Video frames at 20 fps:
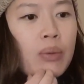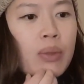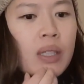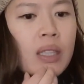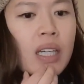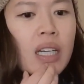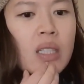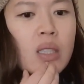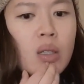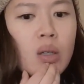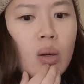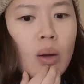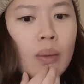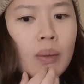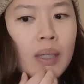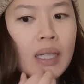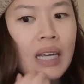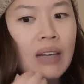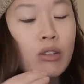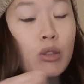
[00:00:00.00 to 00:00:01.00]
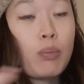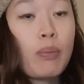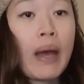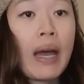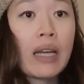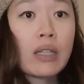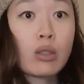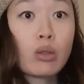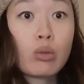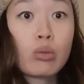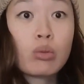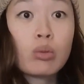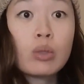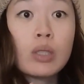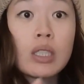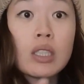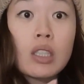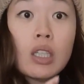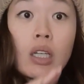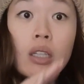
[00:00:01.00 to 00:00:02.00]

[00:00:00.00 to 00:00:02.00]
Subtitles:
realized, oh, I'm going to have to pass through this